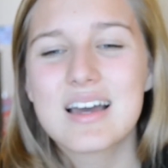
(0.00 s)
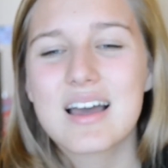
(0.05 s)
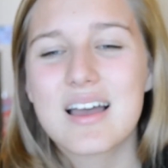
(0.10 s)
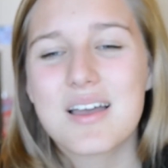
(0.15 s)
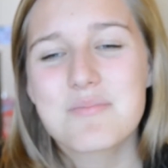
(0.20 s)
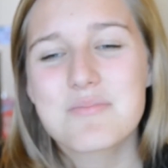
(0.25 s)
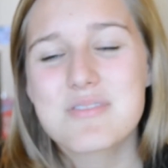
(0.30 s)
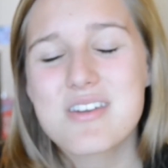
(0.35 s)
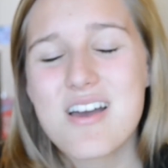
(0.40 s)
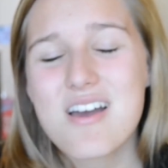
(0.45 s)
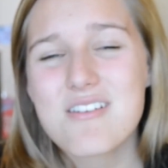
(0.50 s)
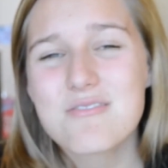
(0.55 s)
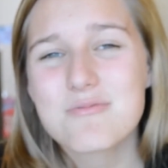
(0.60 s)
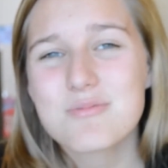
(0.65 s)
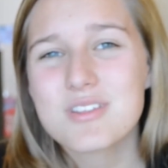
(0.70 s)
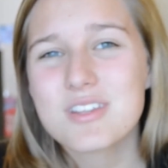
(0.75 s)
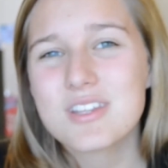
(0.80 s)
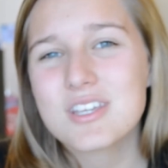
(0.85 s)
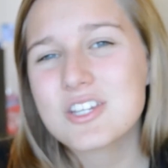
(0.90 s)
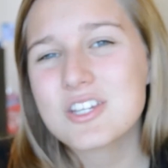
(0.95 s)
I'm not
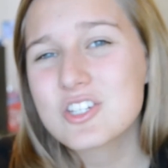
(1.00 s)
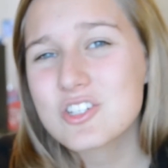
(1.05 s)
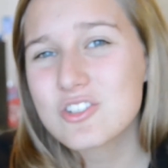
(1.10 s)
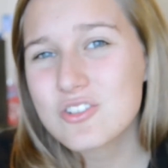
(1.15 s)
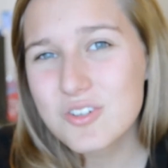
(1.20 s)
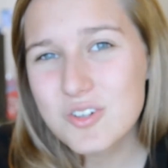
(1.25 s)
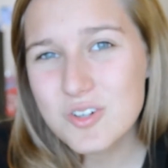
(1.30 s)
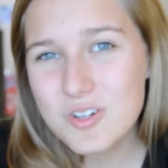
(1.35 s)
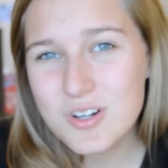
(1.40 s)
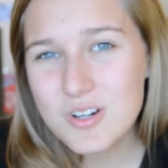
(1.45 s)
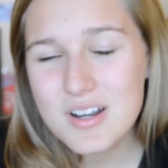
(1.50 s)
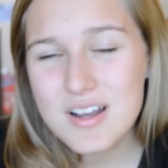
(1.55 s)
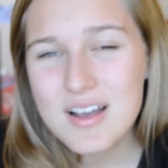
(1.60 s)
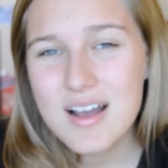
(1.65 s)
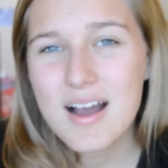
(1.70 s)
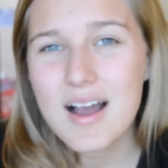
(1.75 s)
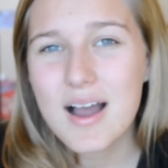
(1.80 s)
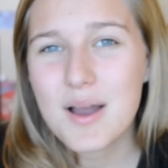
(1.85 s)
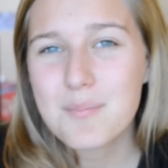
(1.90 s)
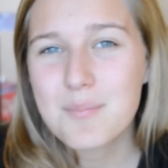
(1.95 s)
really sure.
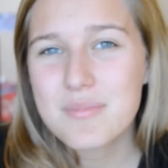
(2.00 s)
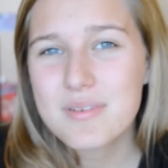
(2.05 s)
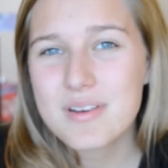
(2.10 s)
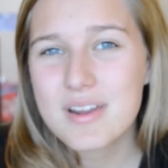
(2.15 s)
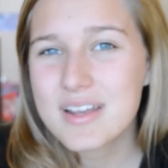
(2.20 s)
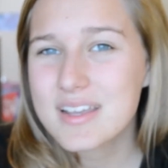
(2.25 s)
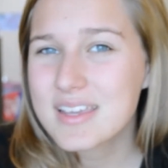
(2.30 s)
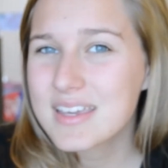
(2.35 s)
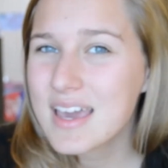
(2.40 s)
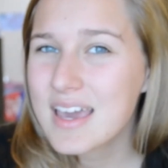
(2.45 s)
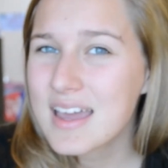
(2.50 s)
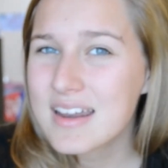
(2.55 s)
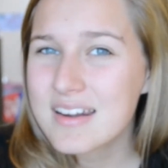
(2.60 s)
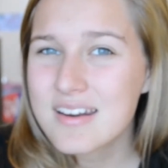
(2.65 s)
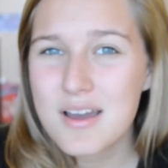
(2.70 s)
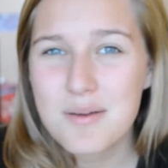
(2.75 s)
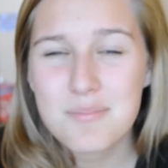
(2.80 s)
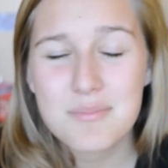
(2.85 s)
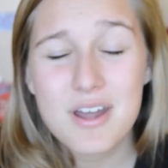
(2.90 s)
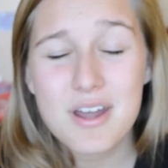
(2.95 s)
I'm
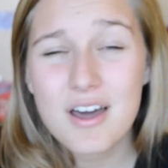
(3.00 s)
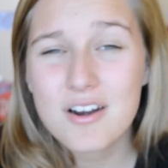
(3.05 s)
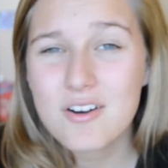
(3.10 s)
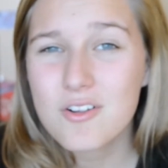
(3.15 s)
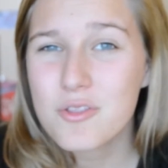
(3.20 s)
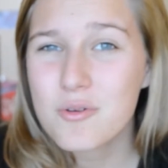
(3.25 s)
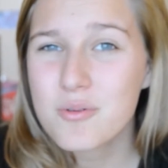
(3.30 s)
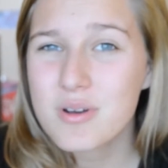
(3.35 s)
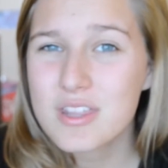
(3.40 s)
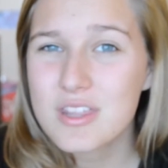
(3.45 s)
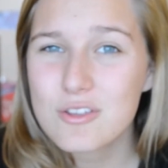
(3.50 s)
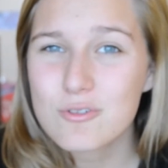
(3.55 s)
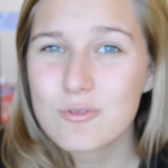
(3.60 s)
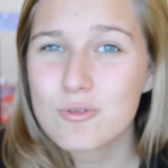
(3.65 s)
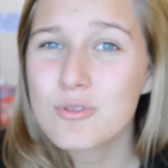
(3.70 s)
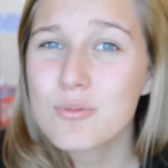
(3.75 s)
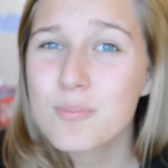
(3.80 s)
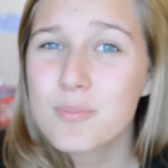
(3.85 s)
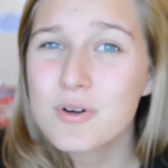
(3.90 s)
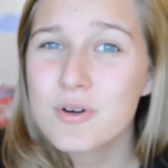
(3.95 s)
not all the way
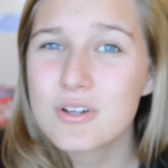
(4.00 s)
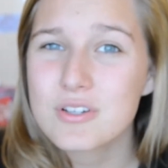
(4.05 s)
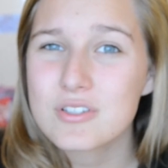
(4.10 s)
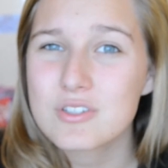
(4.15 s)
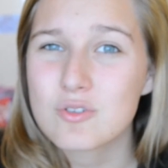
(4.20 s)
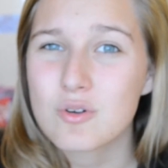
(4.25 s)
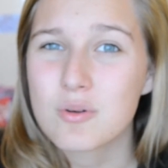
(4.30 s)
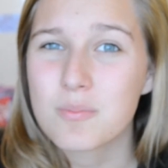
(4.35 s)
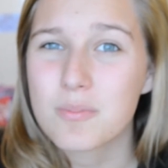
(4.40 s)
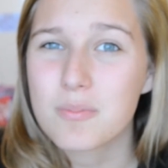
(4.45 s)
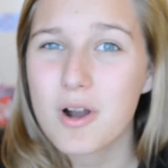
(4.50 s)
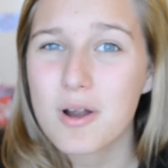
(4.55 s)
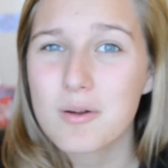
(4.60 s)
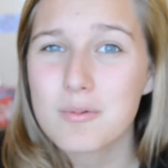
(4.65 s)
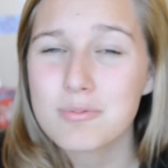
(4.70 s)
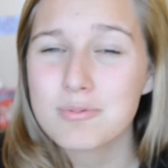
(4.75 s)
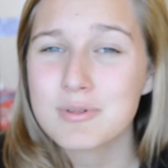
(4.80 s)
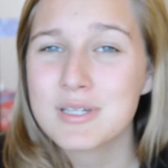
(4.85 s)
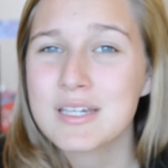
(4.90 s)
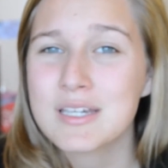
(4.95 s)
through the book, so I'm
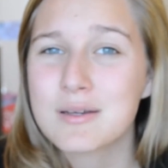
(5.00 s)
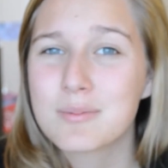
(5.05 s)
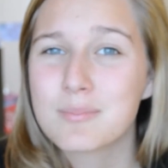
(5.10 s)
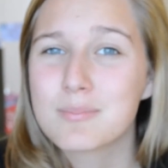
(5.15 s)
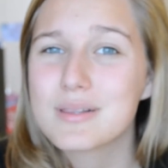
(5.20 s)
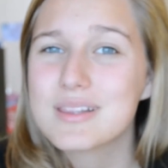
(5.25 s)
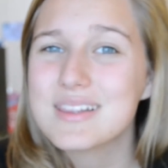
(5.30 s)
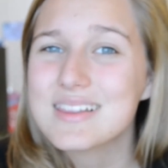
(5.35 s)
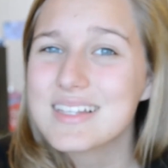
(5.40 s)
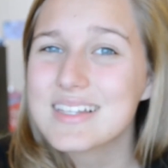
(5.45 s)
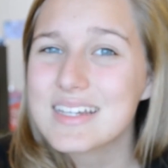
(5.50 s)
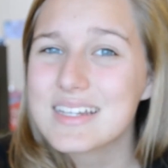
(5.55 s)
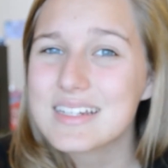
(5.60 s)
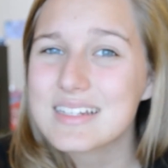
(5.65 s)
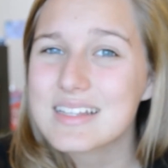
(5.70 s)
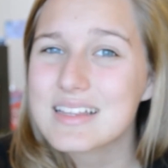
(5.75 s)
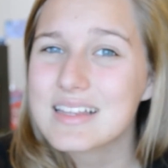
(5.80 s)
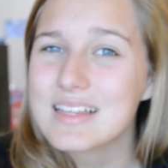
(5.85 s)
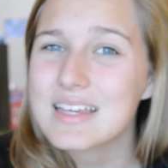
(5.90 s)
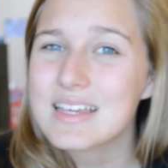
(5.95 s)
probably
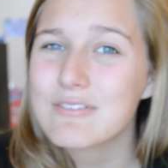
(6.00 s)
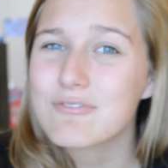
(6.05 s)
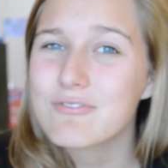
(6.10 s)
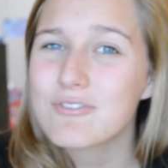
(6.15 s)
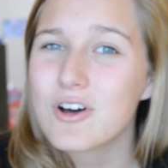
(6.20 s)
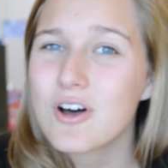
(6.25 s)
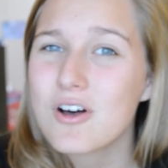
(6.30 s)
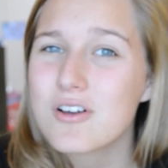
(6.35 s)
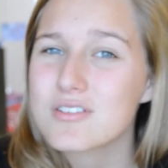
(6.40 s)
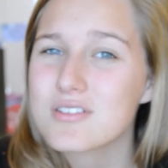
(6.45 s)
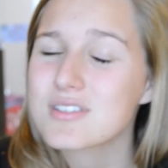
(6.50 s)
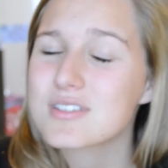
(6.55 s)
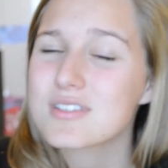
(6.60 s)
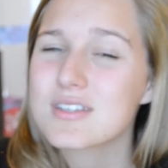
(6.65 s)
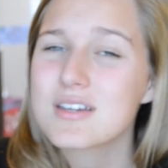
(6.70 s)
completely false.